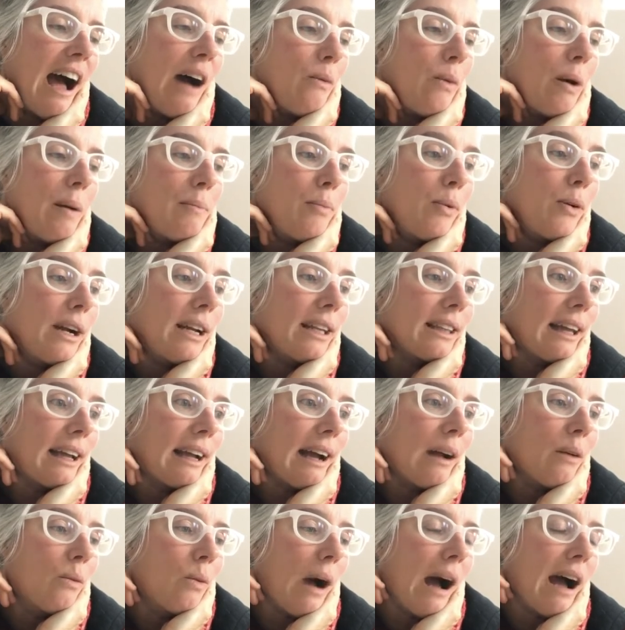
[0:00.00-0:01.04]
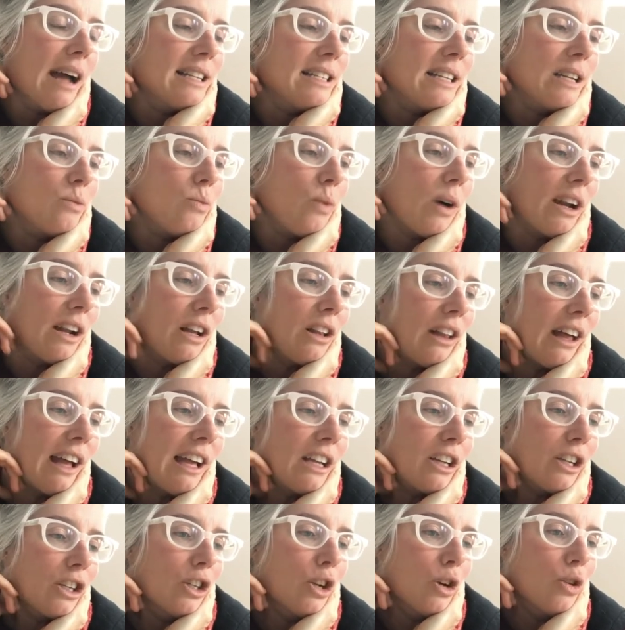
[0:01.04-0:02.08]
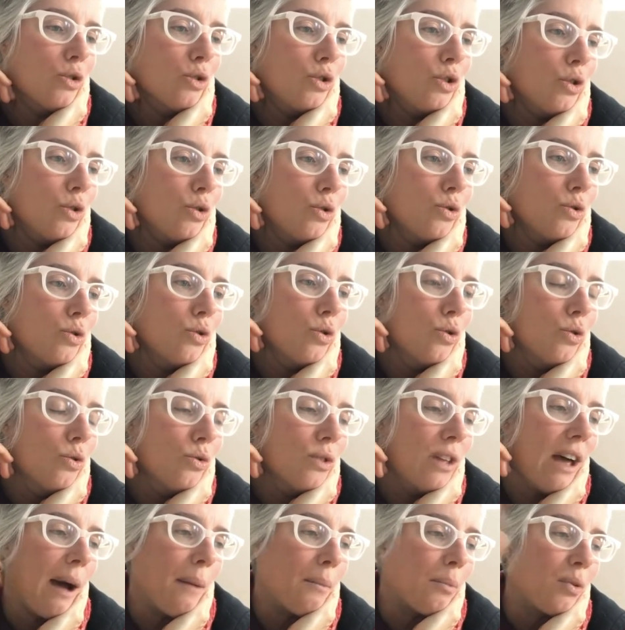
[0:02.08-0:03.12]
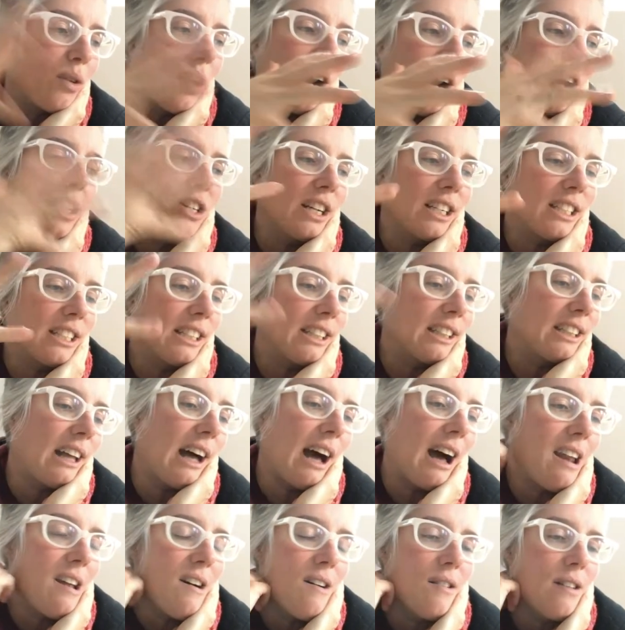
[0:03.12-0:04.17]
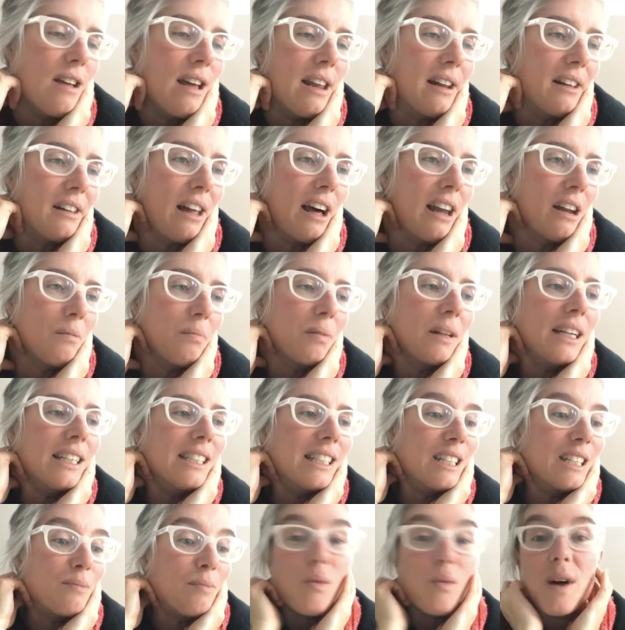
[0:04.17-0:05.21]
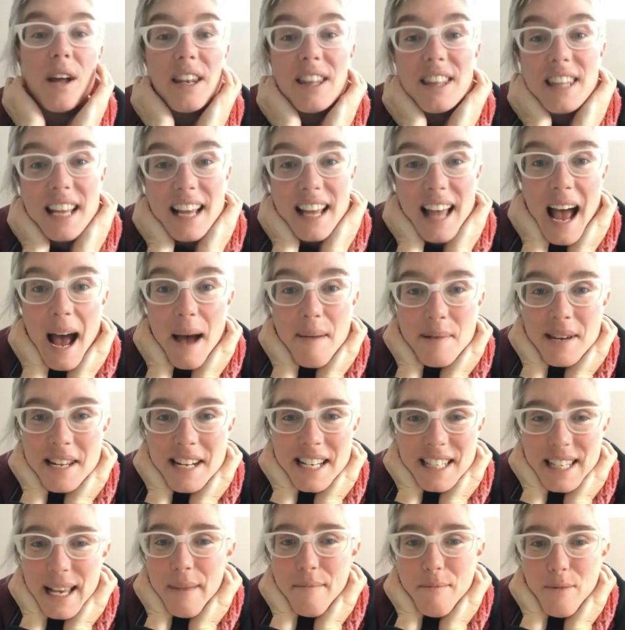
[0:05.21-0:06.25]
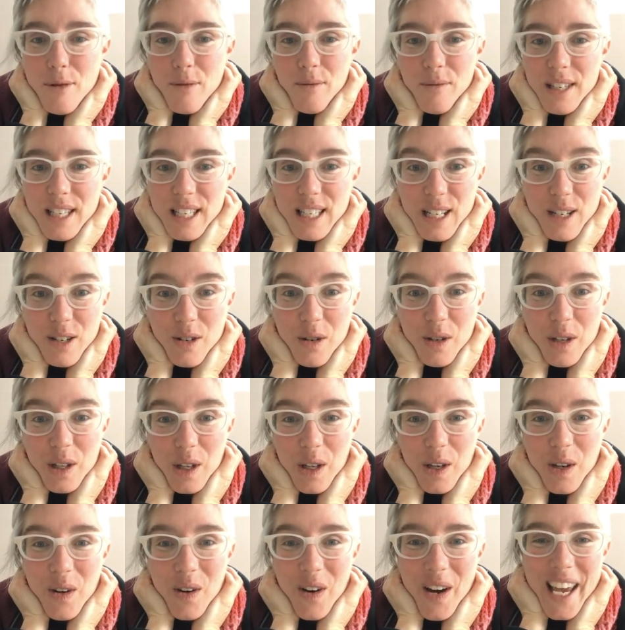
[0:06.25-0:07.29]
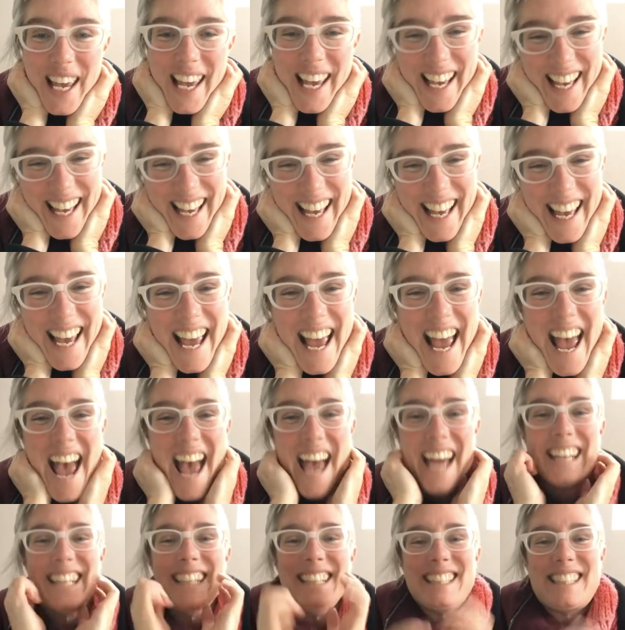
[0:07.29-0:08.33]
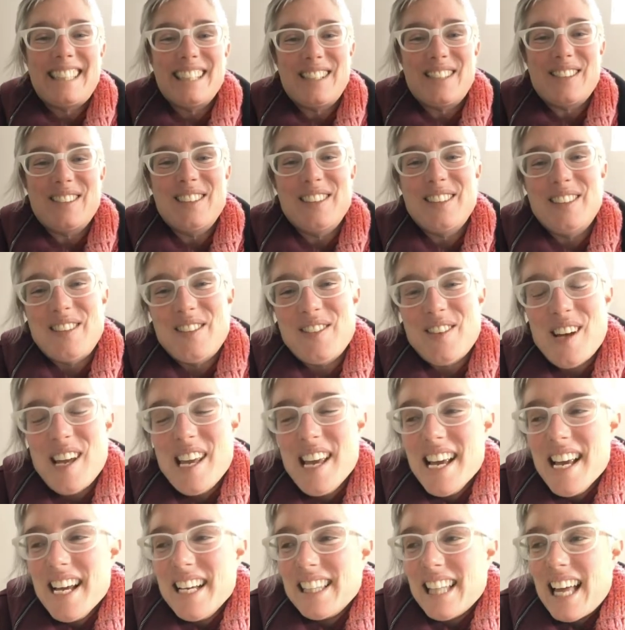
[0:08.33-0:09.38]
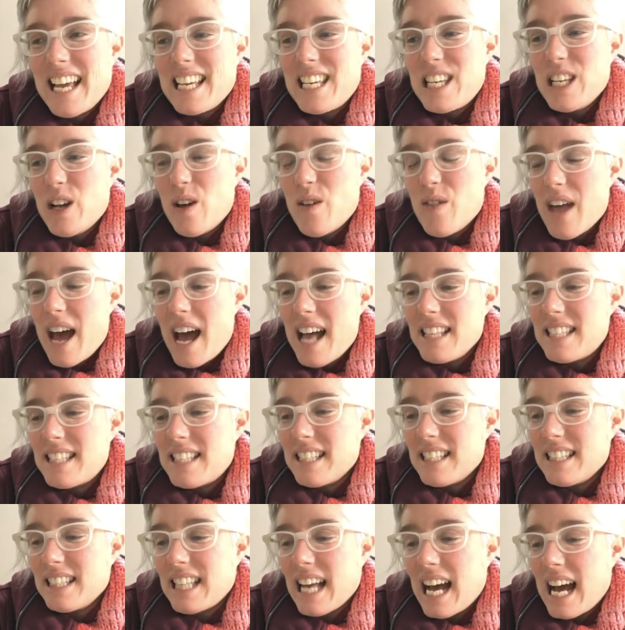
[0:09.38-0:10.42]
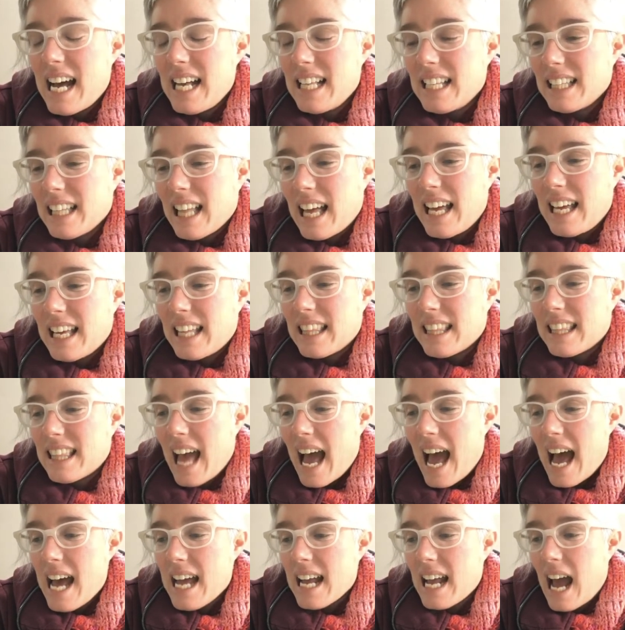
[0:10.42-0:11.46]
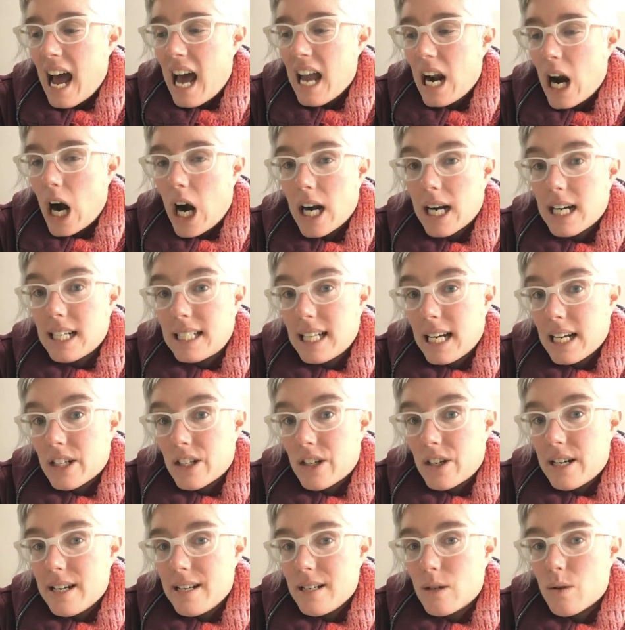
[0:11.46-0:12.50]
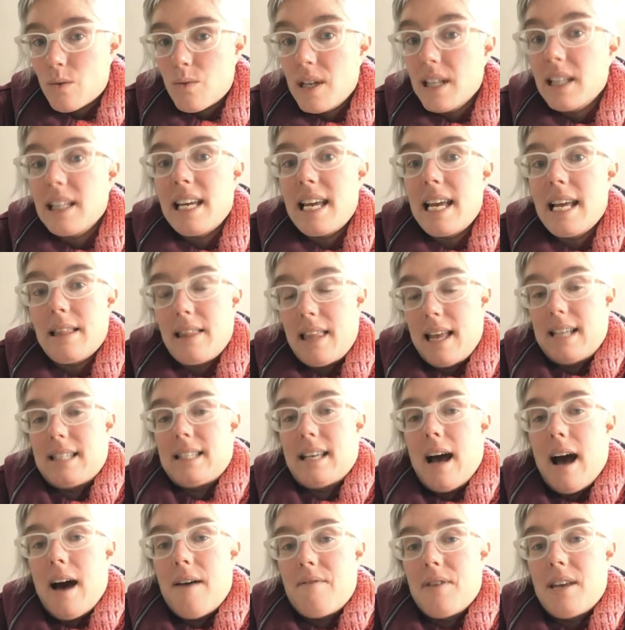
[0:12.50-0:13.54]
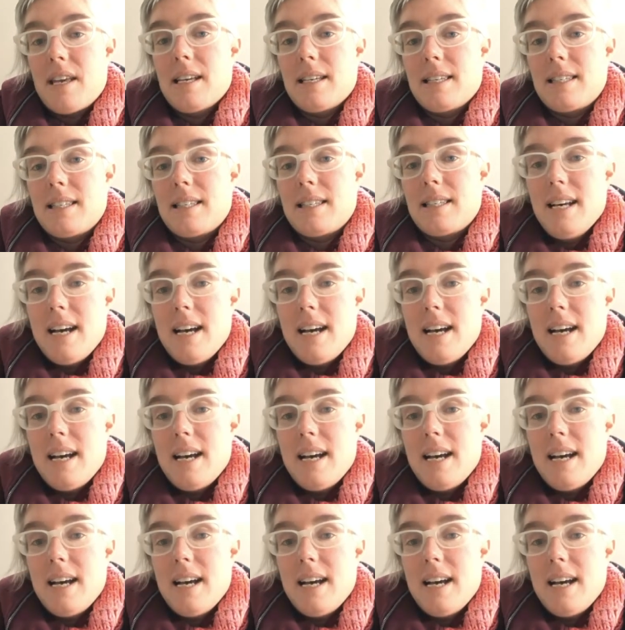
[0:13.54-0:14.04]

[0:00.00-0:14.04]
one point, like, I did want to, like, do that project in a lot of places. But one thing happened is I moved to Central Illinois, and in Central Illinois, like, that kind of architecture is really less obvious.